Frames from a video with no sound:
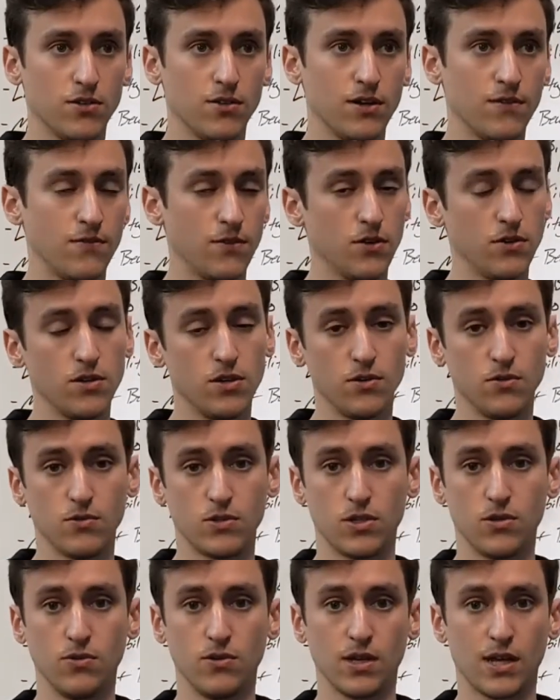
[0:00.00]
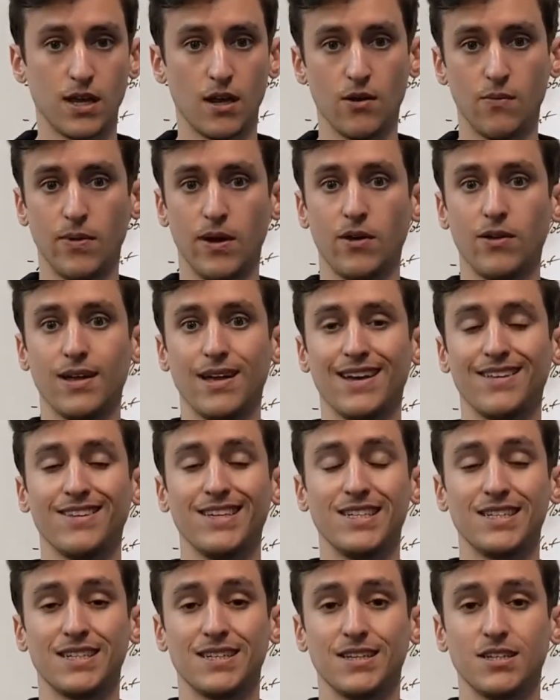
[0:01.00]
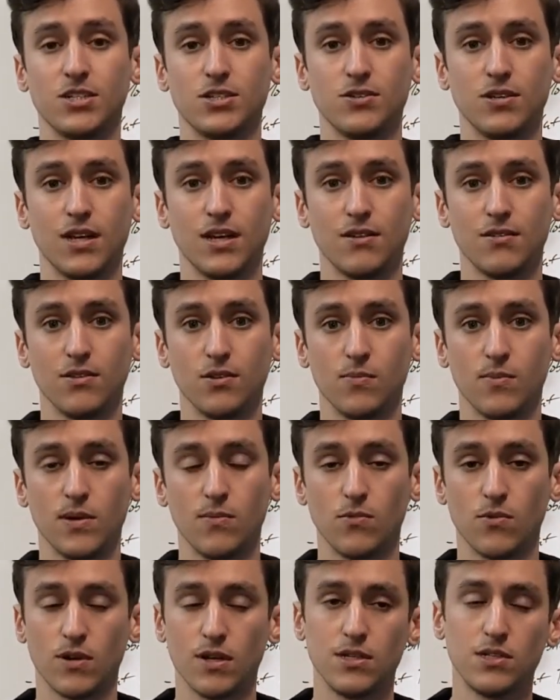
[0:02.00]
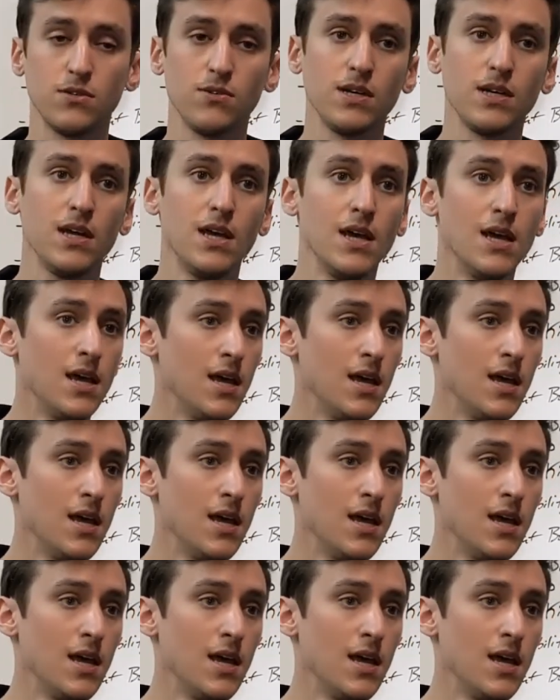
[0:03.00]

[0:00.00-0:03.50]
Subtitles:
if you're new to the kettlebell, it at least lets you get a little bit more into it.